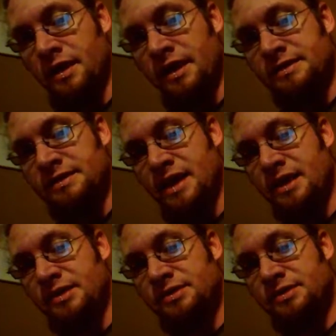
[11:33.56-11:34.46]
It
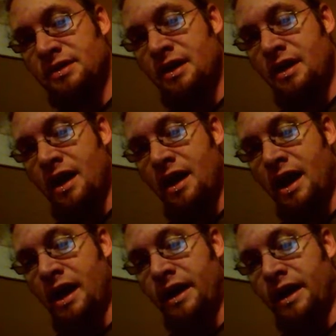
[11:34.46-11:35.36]
says,
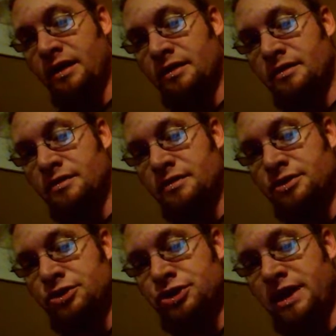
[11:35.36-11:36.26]
I
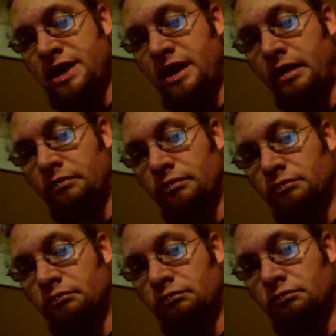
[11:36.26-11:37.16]
cheated.
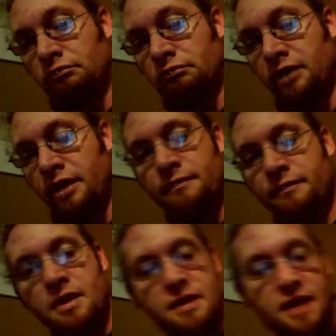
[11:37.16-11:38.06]
Right?
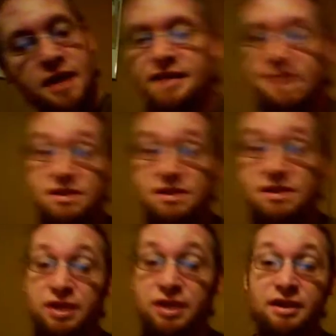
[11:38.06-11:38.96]
And it says he
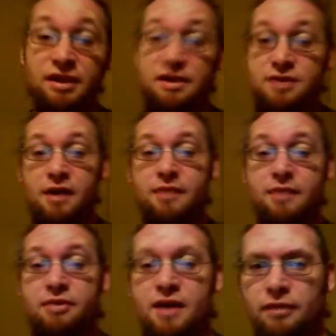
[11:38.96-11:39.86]
cheated in his card game with
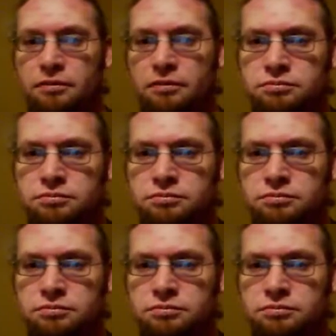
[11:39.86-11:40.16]
the devil.